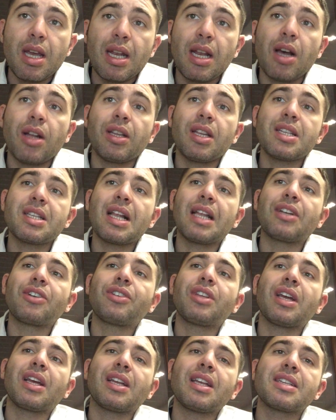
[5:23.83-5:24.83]
Now, these
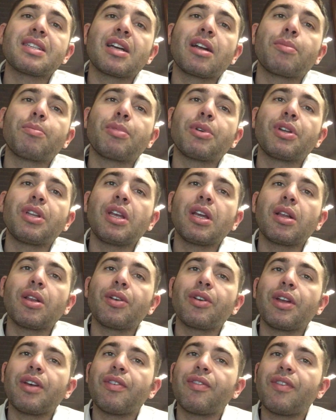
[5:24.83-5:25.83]
latter techniques are
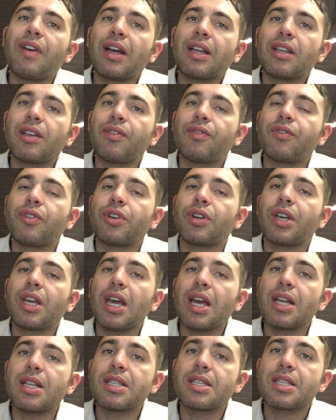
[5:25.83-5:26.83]
particularly effective for
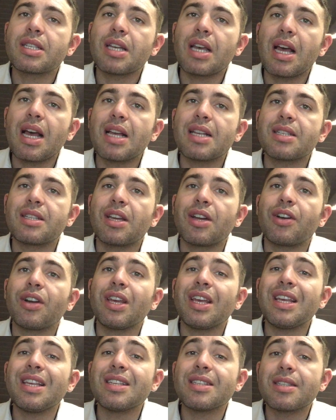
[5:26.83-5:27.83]
kids as
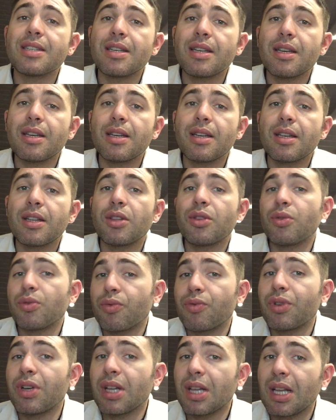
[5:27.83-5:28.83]
they're easy
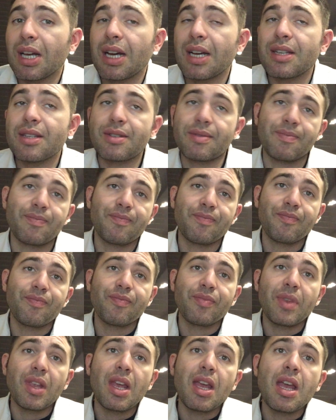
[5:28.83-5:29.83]
to realize.
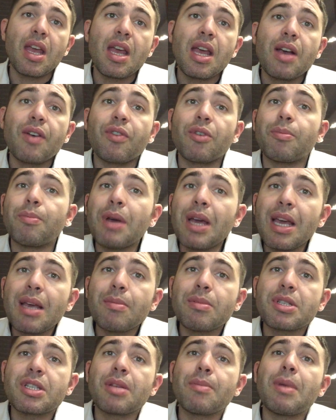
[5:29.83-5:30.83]
For
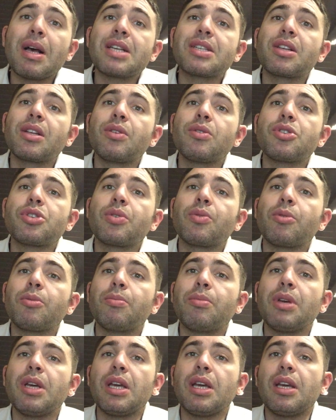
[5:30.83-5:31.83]
babies, the best solution
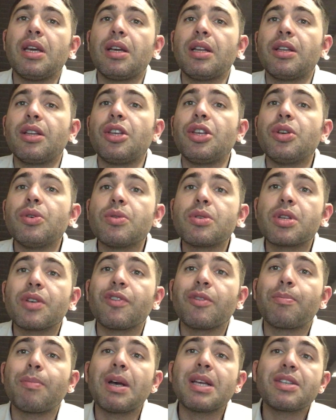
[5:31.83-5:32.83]
would be the use
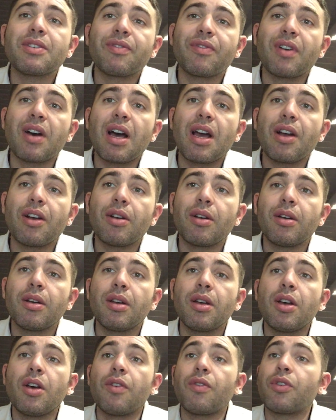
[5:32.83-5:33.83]
of a pacifier
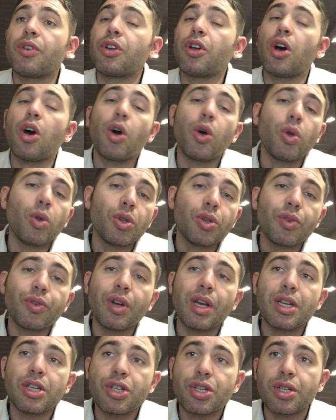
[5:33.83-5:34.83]
for the whole
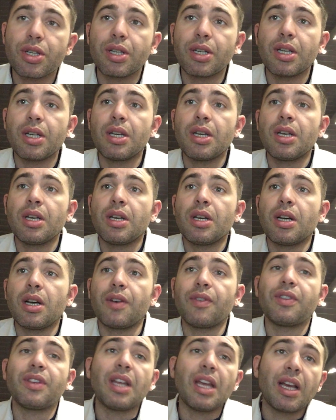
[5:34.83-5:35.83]
duration
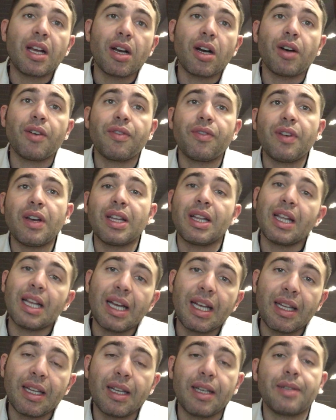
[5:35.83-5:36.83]
of takeoff and
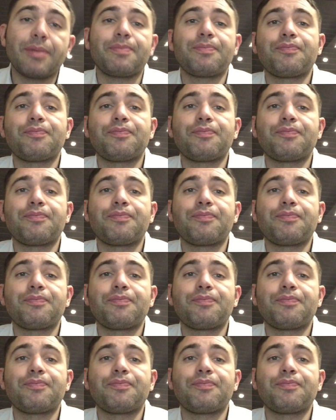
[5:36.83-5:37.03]
landing.